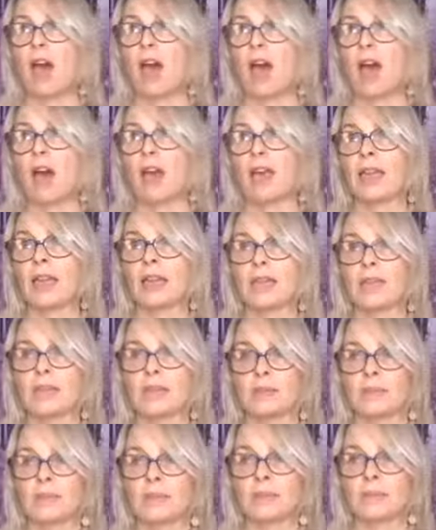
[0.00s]
I
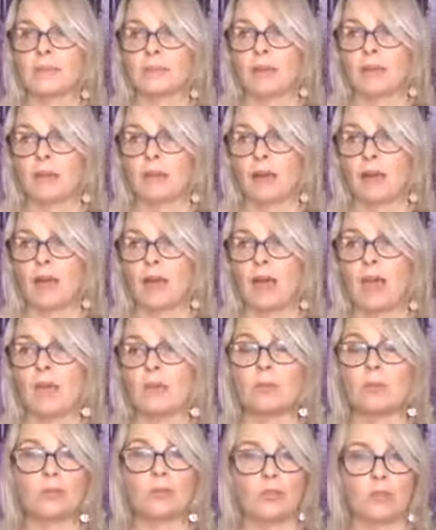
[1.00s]

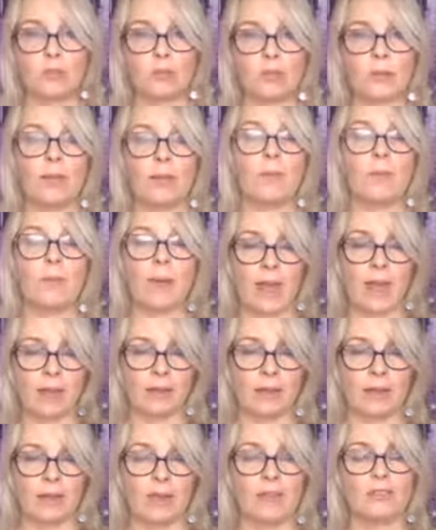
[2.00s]
will do it
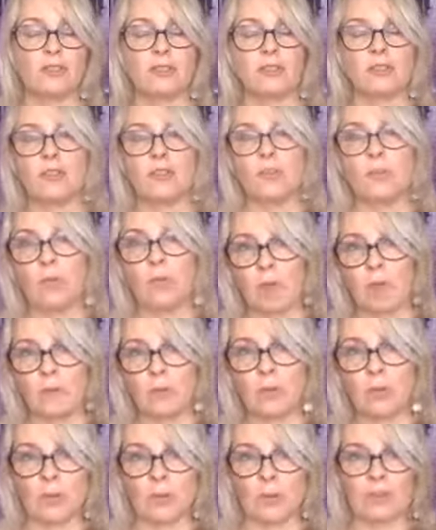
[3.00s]
when, I'll just do one
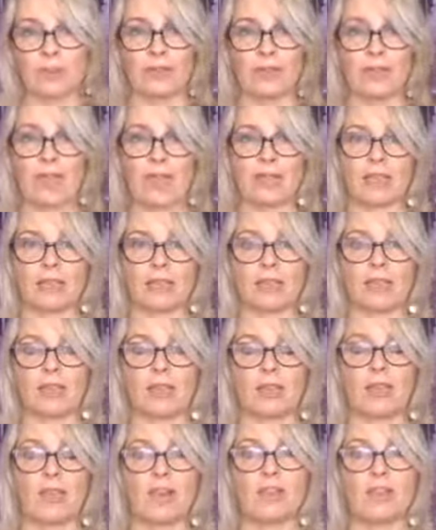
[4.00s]
more
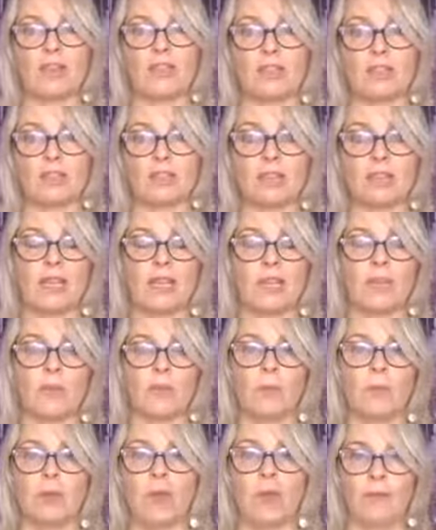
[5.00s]
qualification. I'll just,
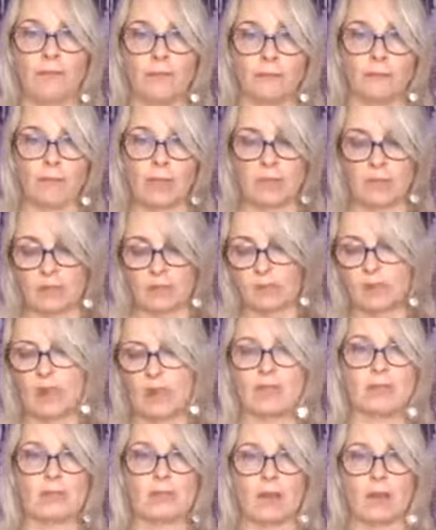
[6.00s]
when I've fixed
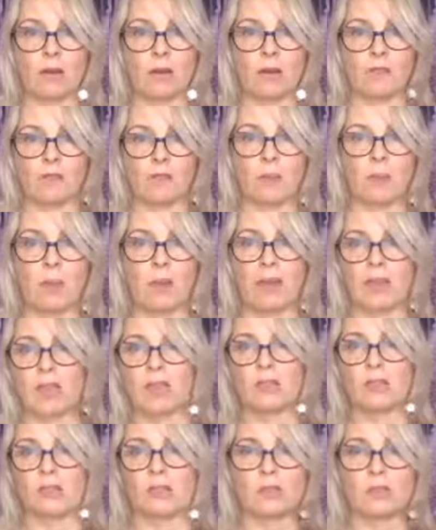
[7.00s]
myself and my
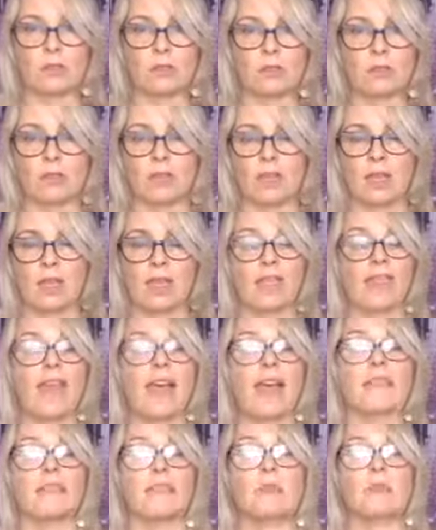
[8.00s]
issues,
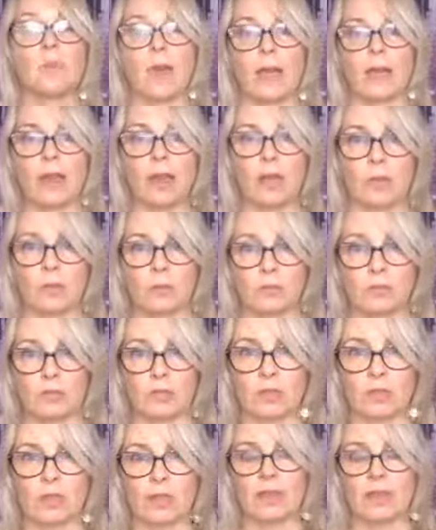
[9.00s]
that's when I will
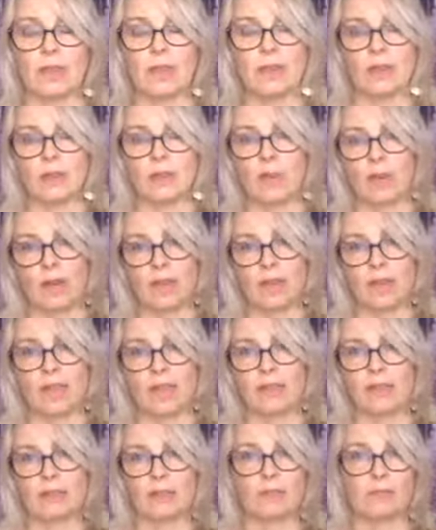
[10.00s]
do it. When
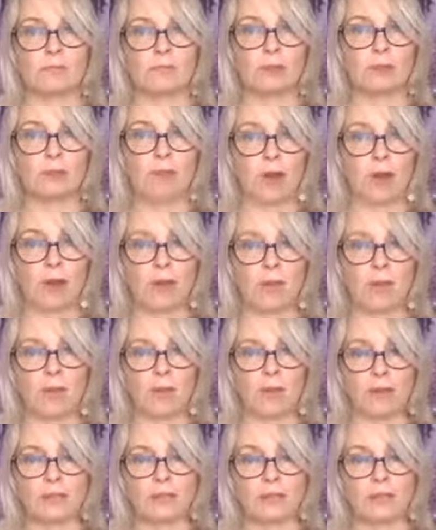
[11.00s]
I grow my
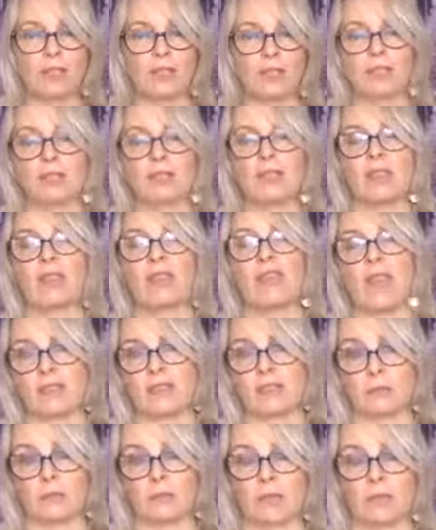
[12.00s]
confidence,
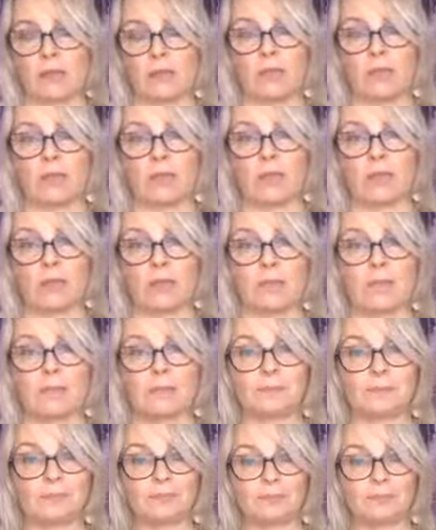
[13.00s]
that's when I will do it.